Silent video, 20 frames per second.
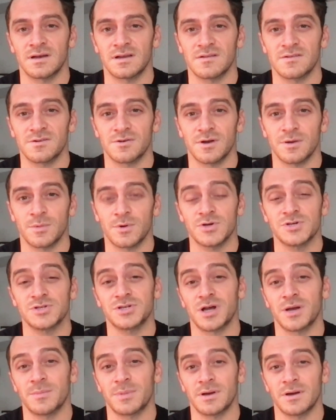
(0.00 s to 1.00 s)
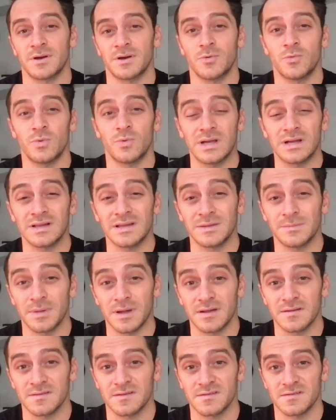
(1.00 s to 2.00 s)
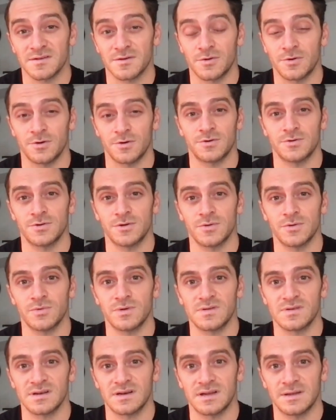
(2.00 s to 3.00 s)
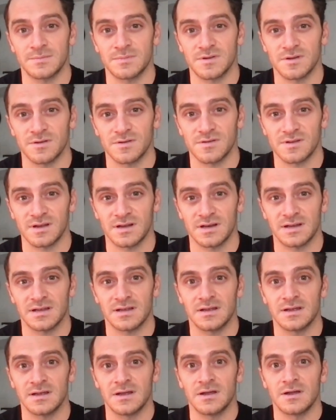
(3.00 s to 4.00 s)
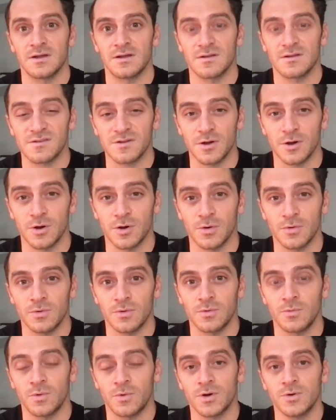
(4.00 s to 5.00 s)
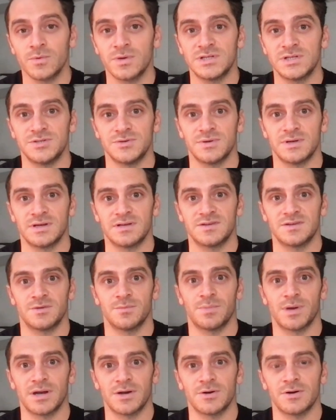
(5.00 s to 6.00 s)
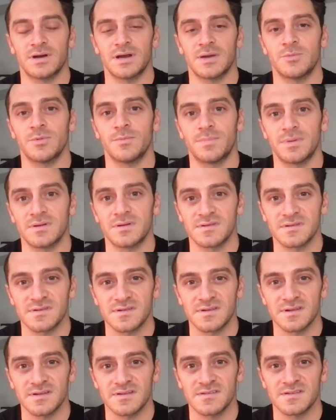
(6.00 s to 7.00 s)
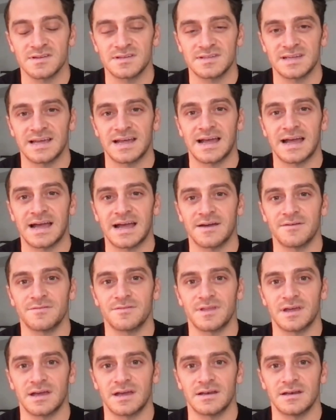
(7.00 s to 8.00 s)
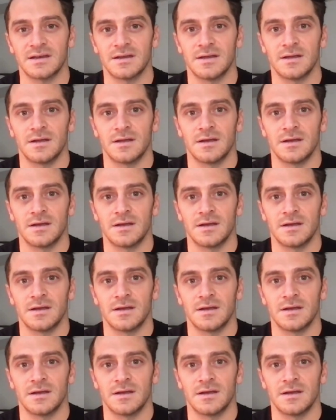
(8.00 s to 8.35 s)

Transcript: on Instagram are shopping on a weekly basis, according to a recent Ipsos study. So what are we doing to better enable businesses to have that